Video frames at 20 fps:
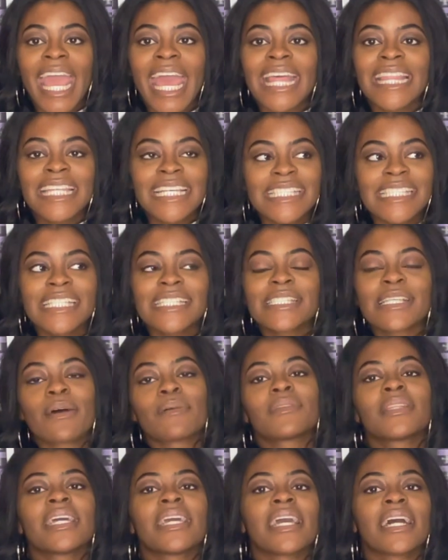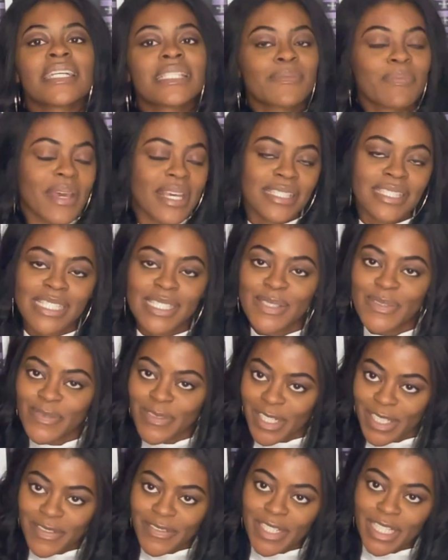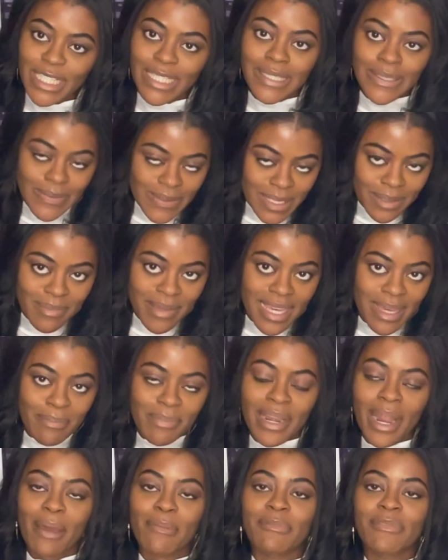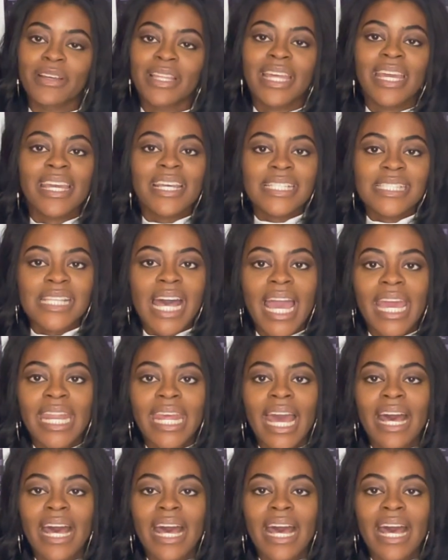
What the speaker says: And this is something, a space that's very, very new to me, but I'm really excited.